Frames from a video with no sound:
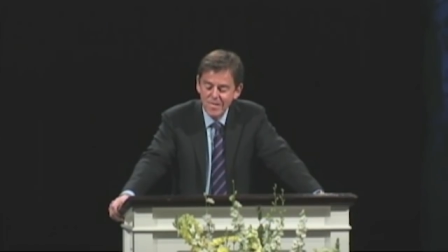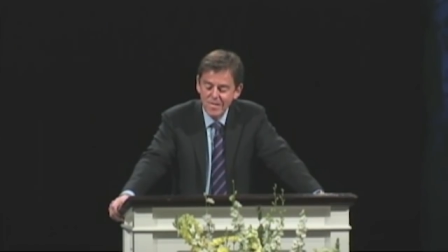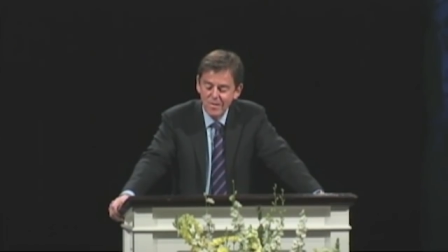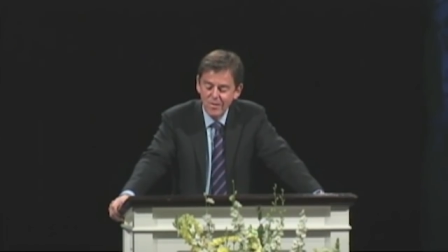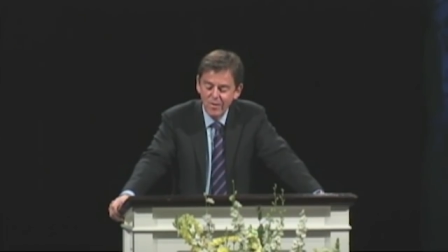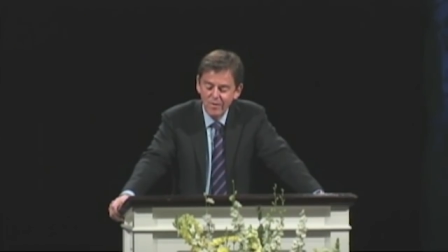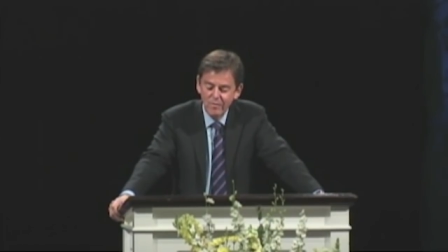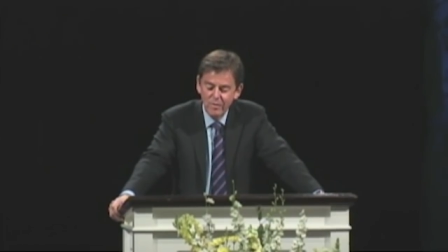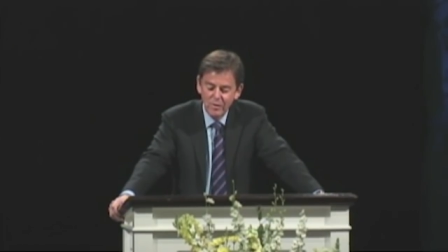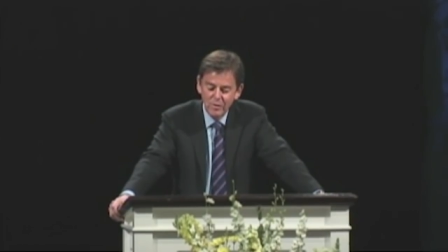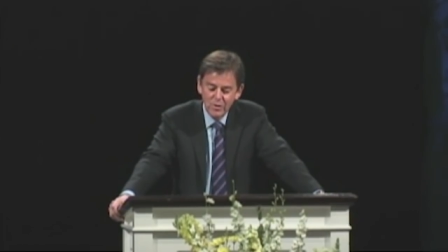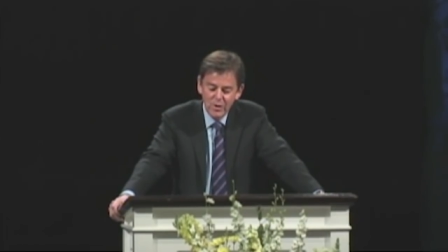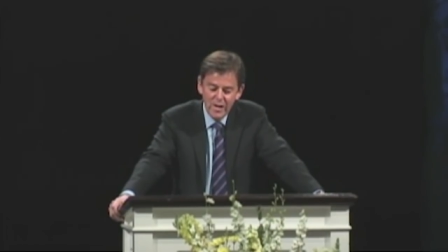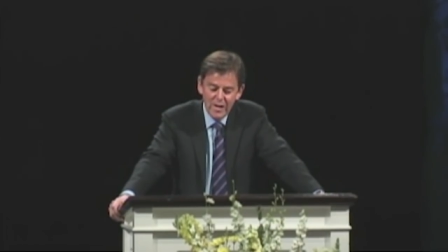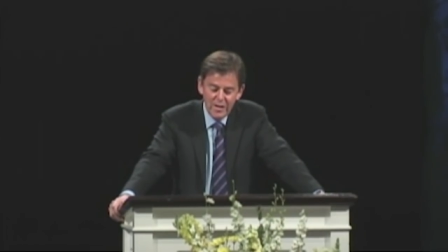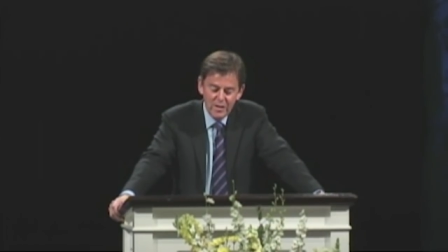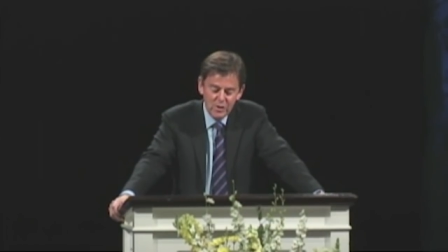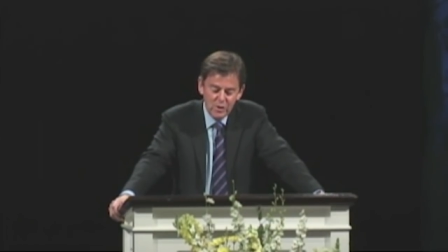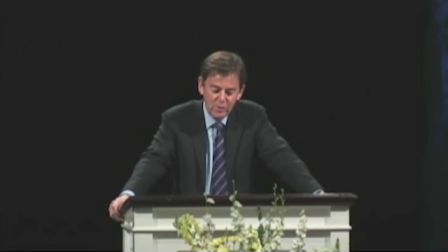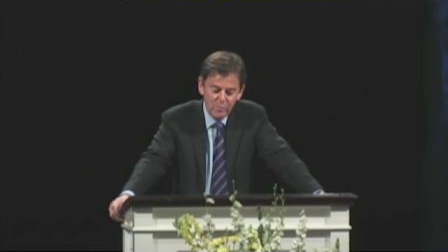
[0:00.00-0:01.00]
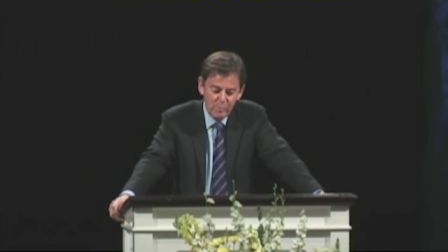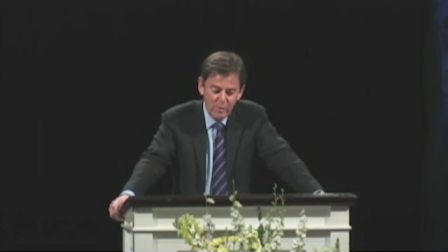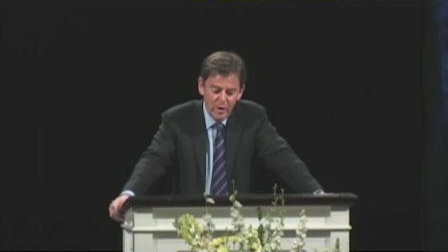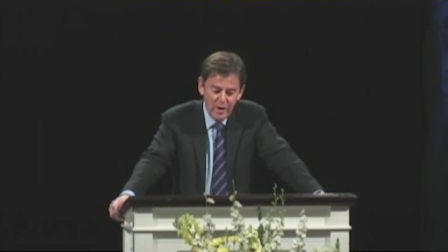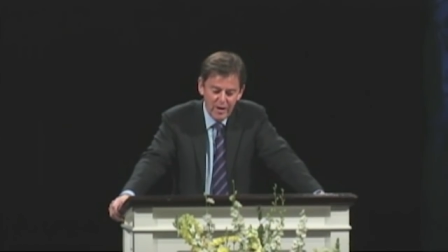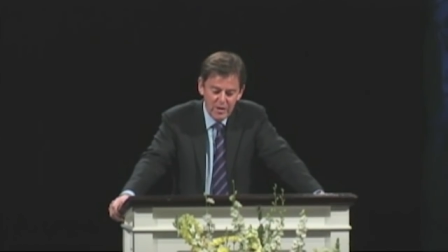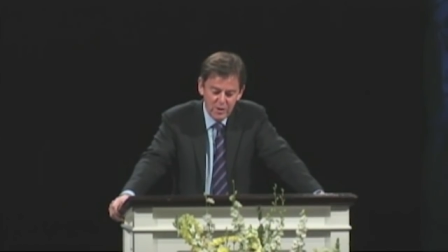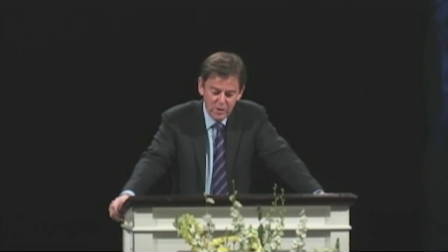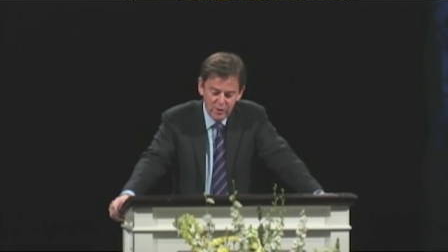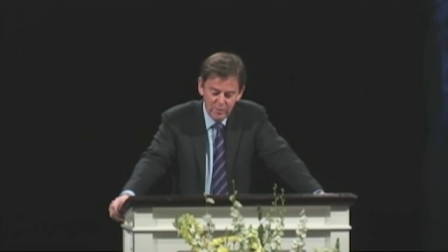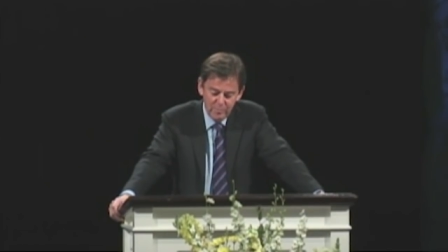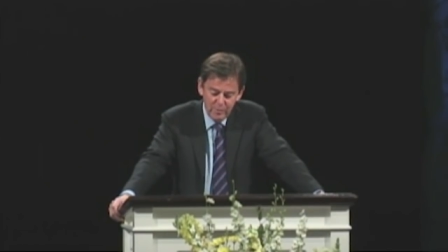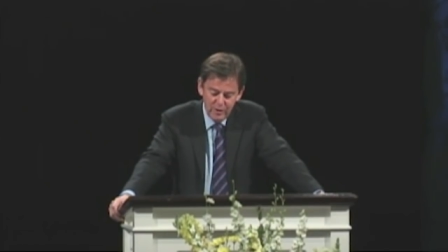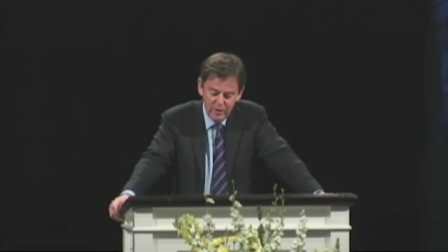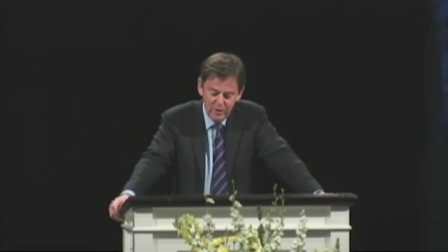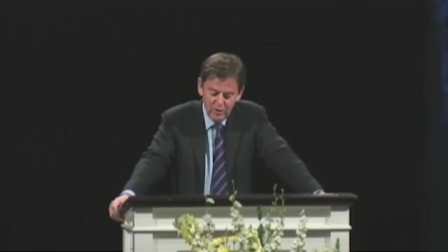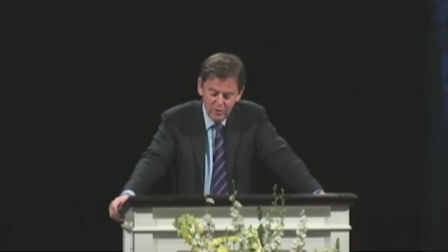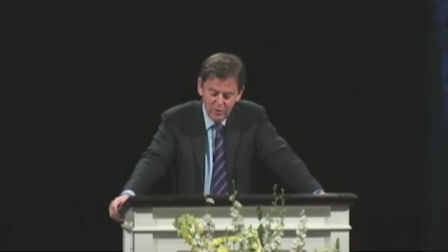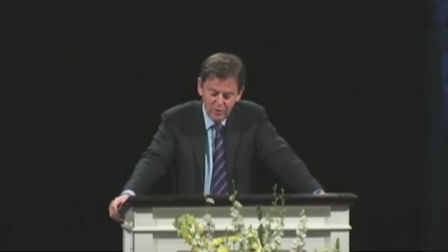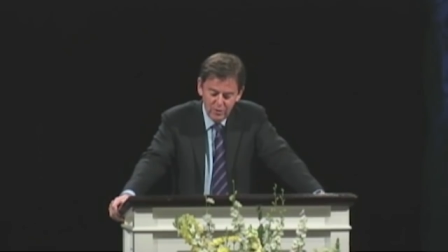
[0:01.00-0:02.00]
No, if you're trying to surprise
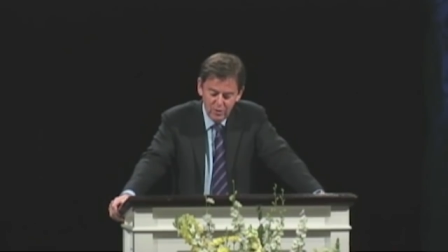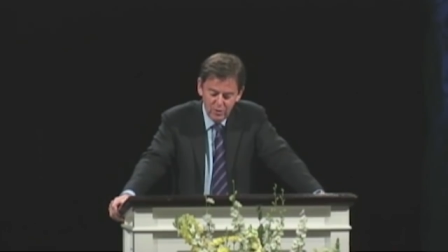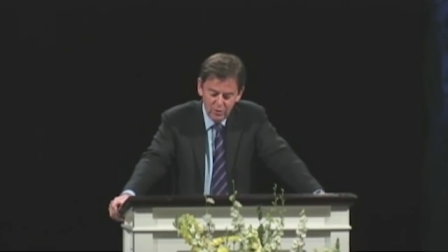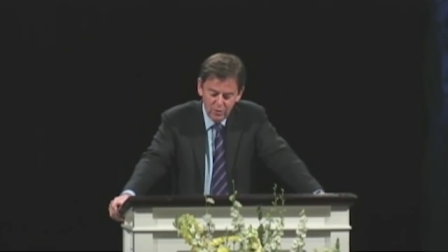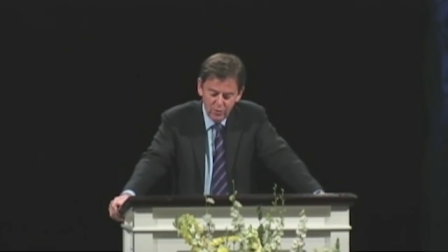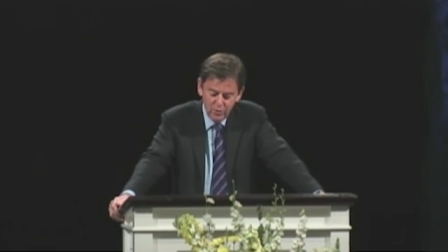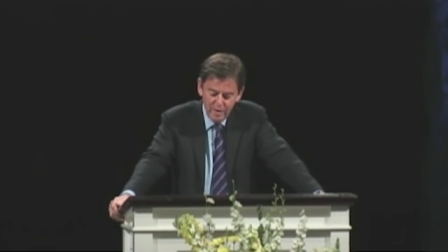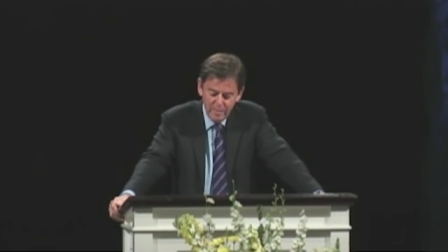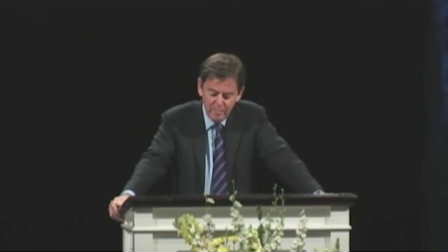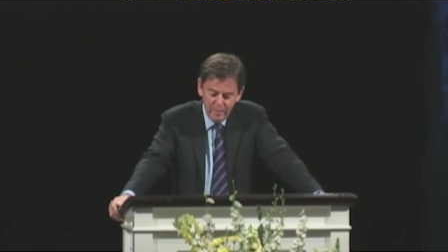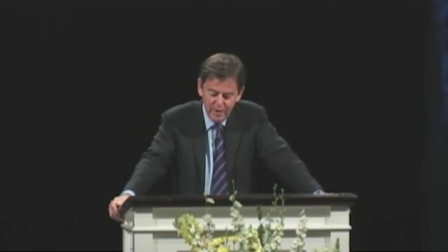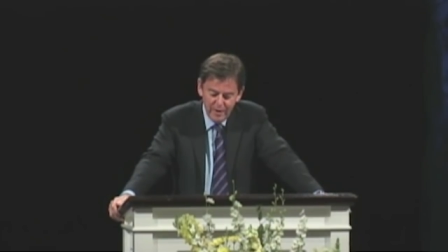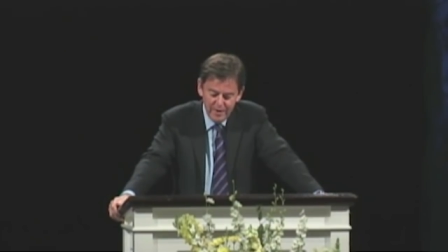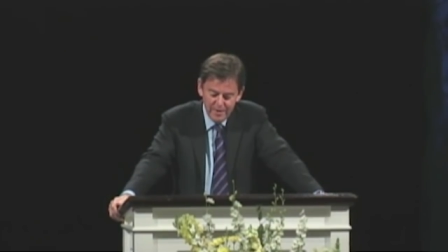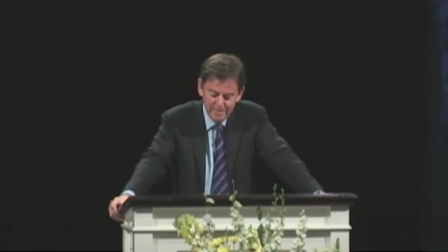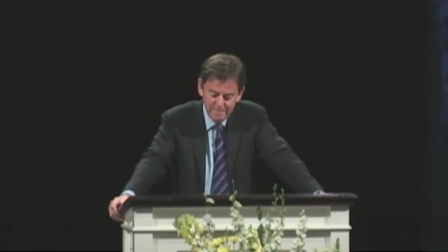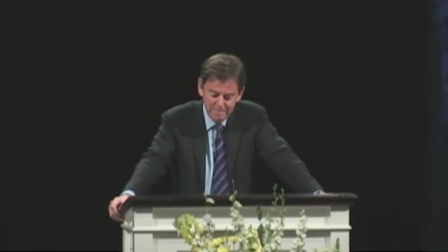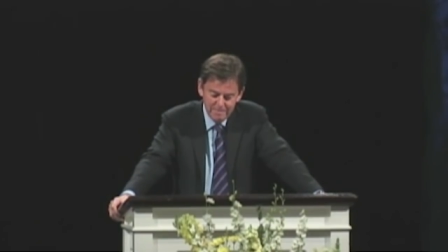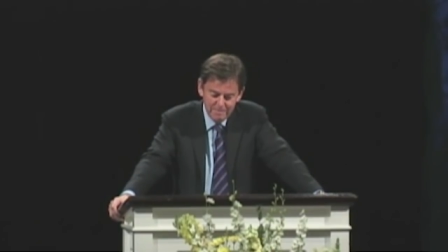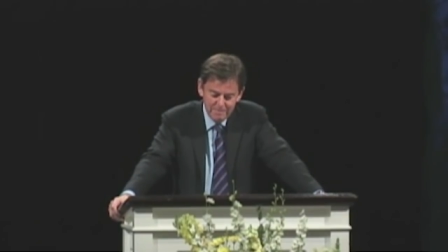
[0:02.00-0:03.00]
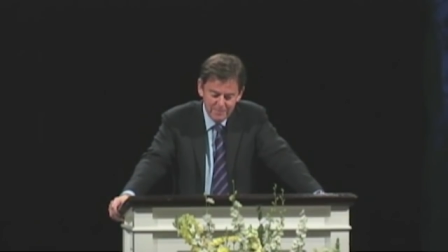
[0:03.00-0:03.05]
somebody, you, you creep in.